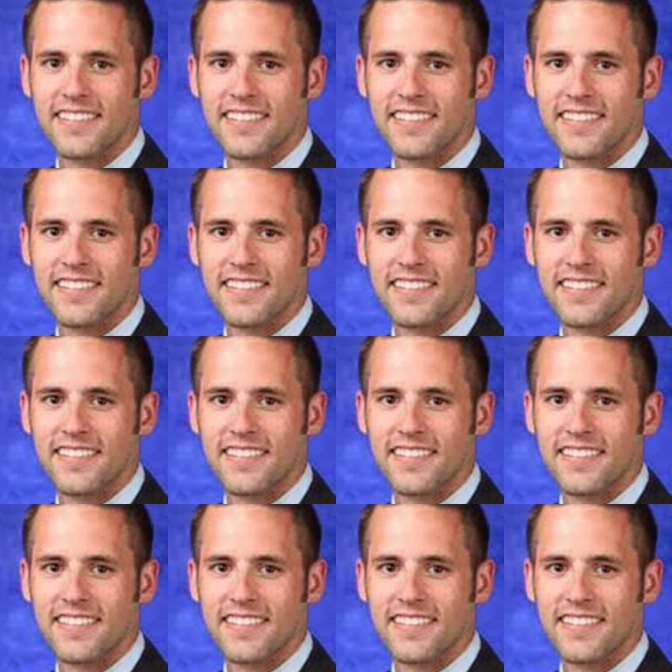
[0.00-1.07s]

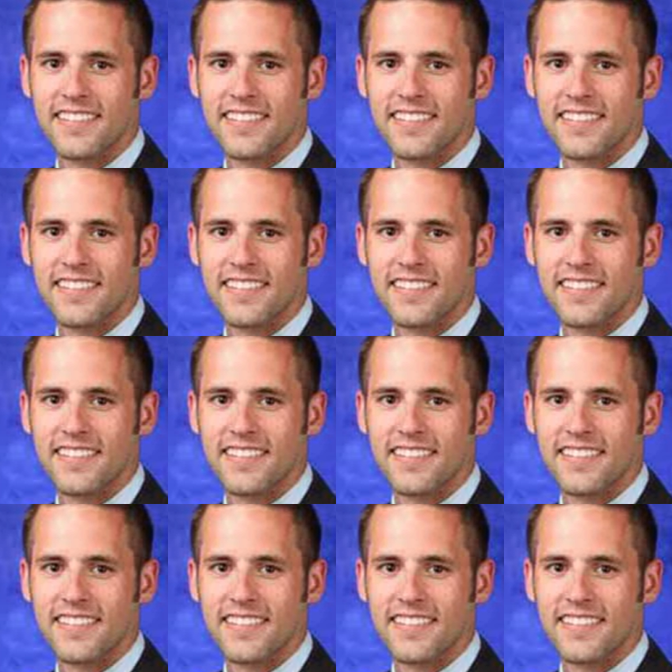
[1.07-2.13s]

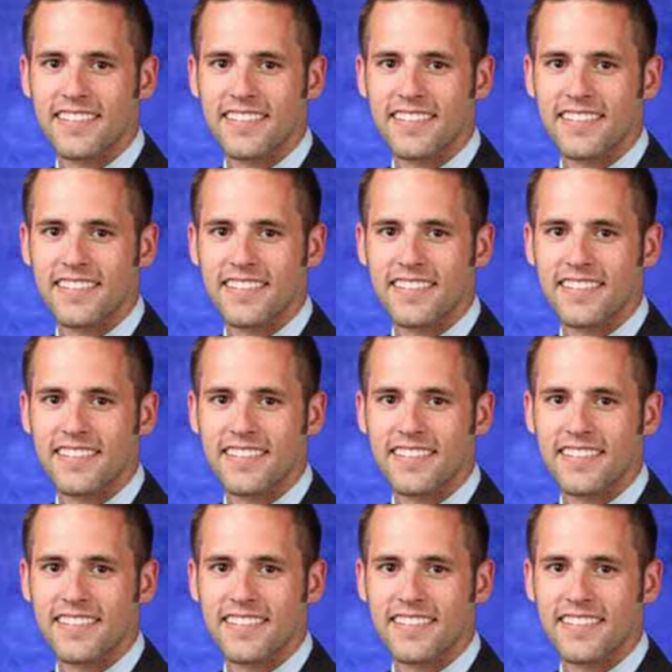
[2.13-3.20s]

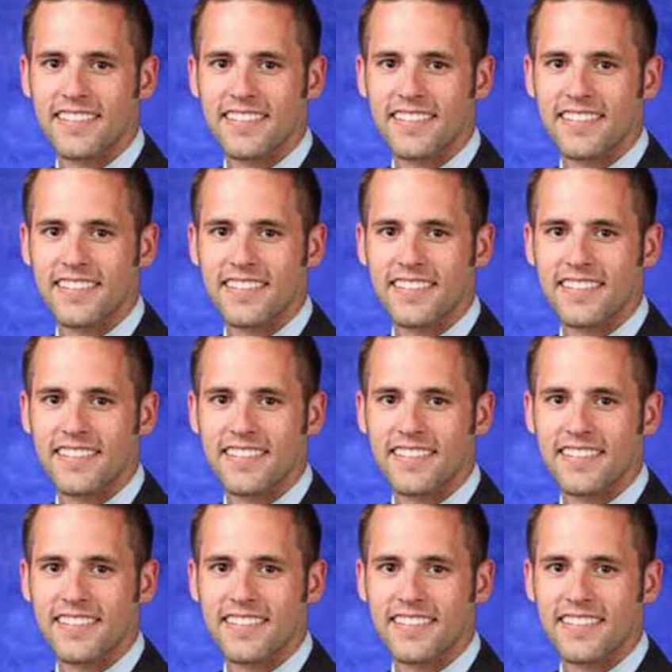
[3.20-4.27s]

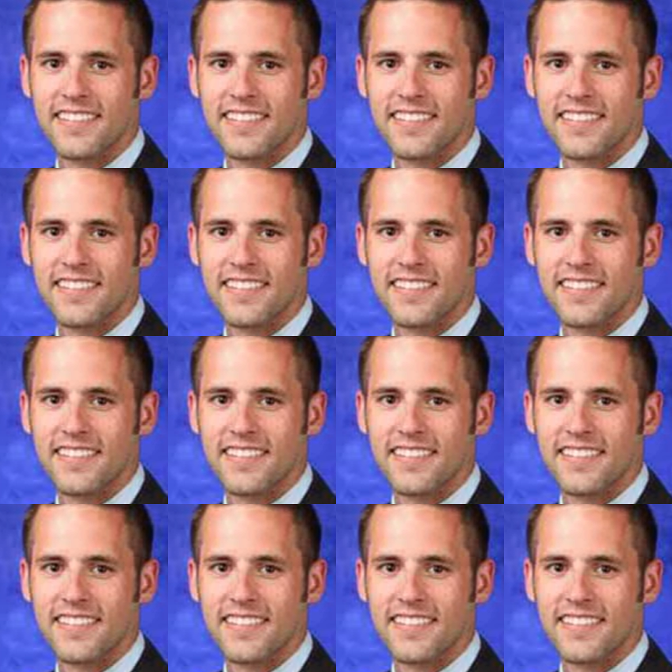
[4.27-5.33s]

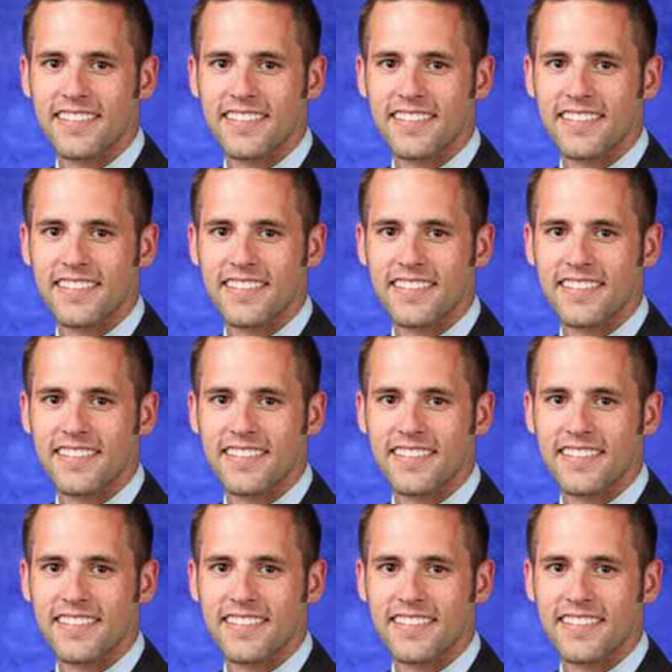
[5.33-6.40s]

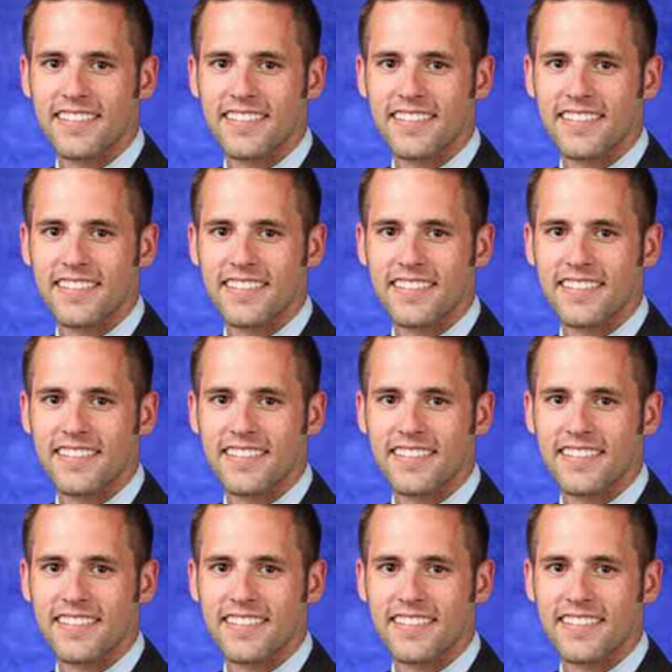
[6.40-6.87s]
The face doesn't move, so there is nothing to read.